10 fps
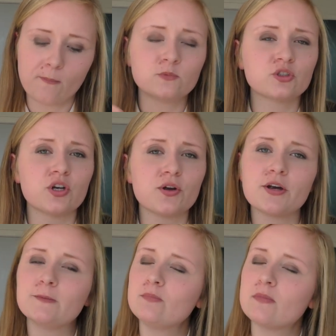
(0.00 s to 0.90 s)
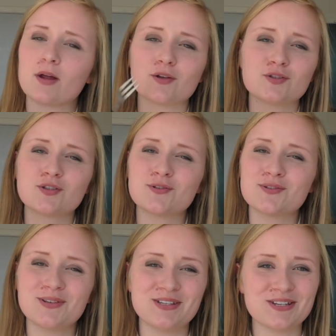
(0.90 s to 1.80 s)
So good and so
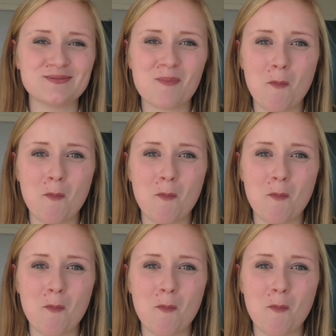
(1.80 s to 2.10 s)
easy.